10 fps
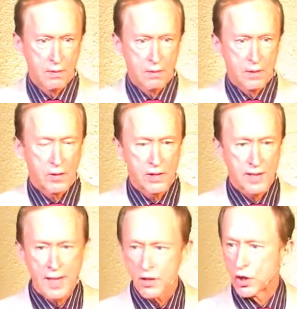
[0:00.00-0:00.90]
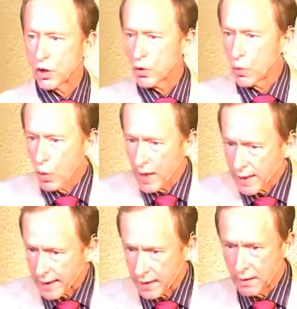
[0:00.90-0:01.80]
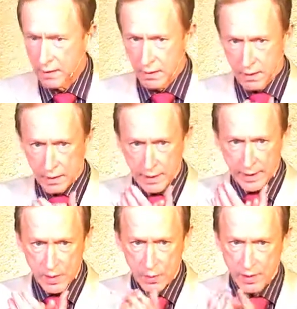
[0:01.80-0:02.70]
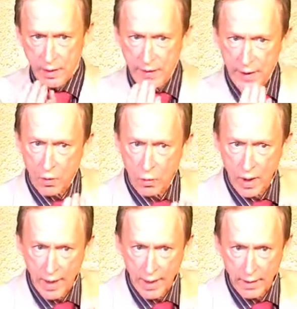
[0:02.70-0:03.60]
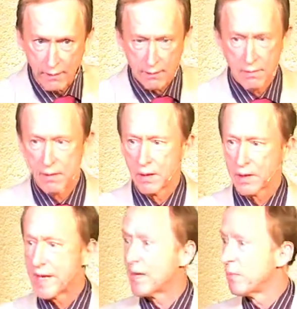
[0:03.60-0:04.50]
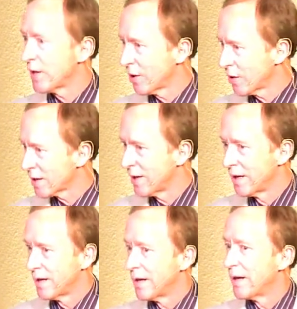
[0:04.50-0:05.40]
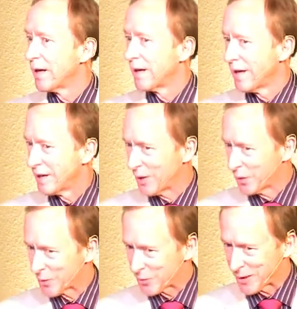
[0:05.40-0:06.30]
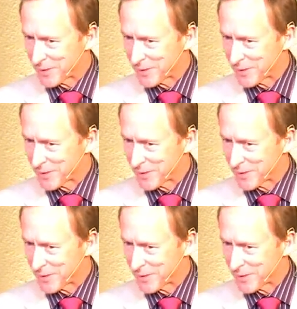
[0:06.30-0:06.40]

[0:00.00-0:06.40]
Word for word: You sense your why connects with their why. So, and it bears an inquiry.